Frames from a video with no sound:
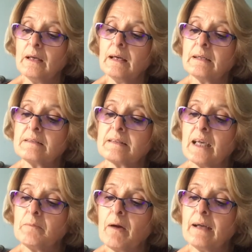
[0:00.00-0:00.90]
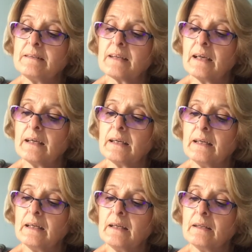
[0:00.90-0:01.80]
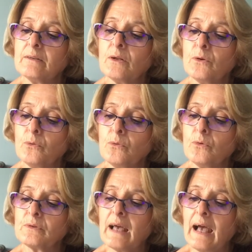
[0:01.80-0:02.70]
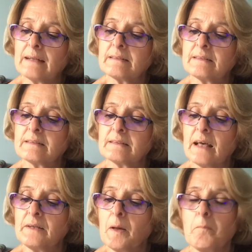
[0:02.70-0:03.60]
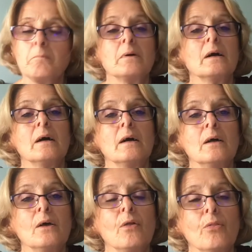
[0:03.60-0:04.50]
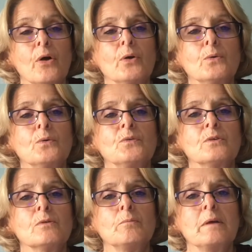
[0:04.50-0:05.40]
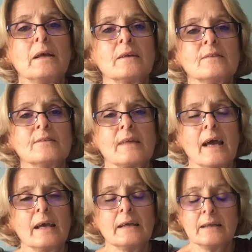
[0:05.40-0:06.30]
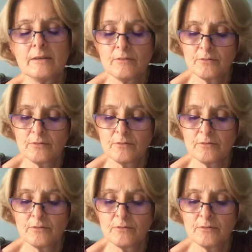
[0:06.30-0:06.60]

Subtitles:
And day by day, the Lord added to their number those who were being saved.